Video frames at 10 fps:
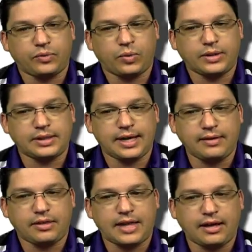Once
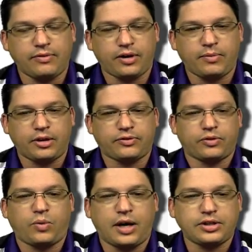again, thank you very much
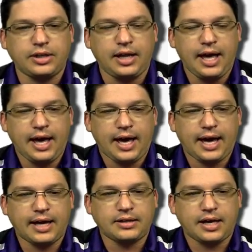for watching,
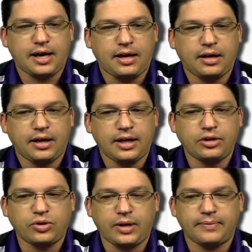and uh,
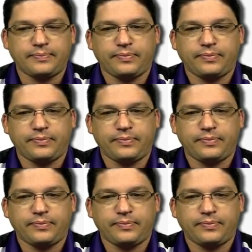enjoy.